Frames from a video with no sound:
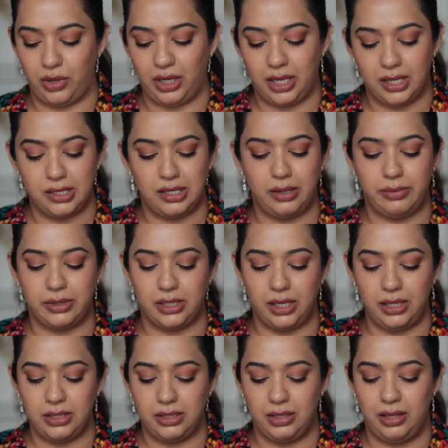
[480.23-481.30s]
Powder Kiss
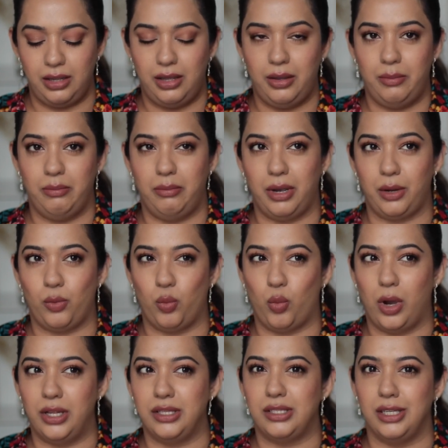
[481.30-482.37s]
lipsticks, but
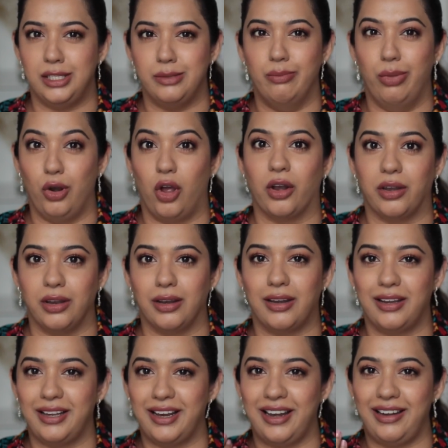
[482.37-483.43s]
once it's
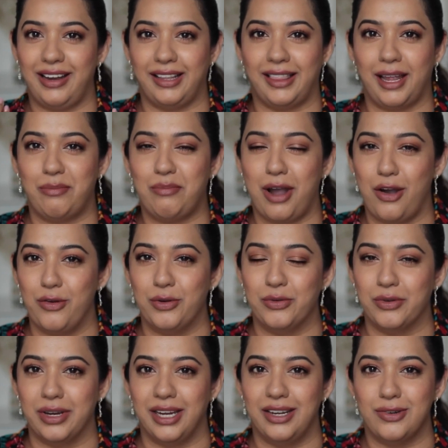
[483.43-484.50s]
blotted, like that
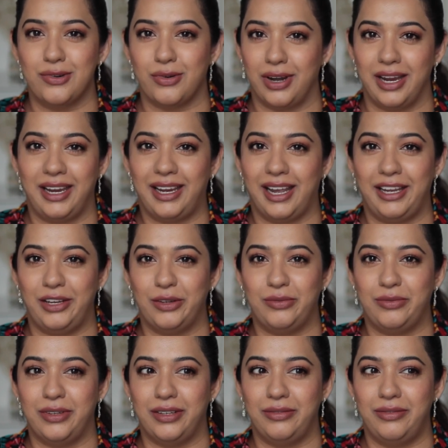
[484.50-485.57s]
powdery, dry kind
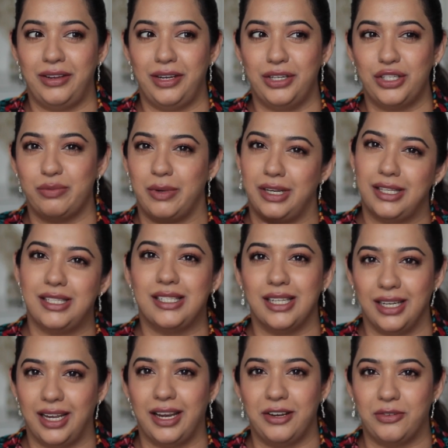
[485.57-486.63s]
of finish, but it's
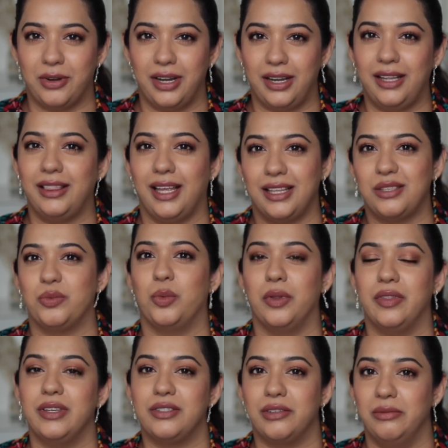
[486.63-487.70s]
still hydrating. That's
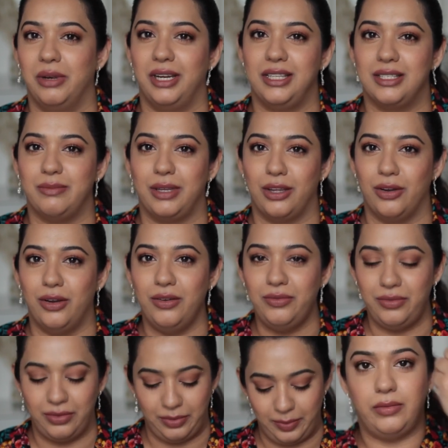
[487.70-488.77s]
what this reminds me
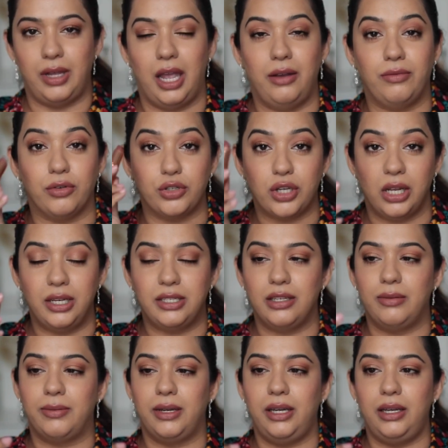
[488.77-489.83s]
of. And for Charlotte
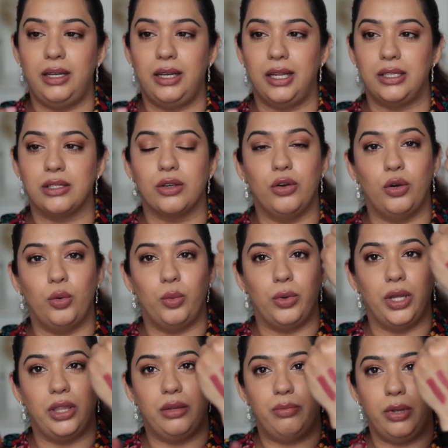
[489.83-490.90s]
Tilbury, let's go
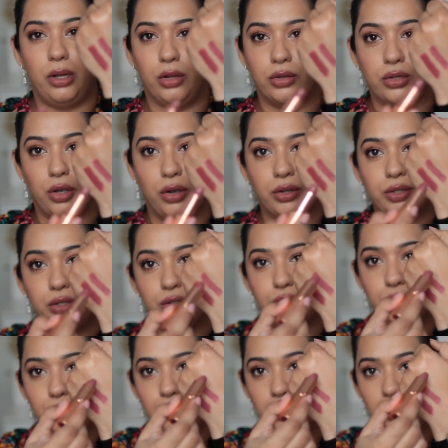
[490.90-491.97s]
with Pillow Talk
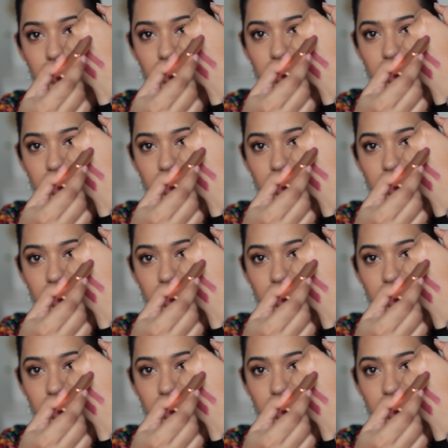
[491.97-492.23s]
2.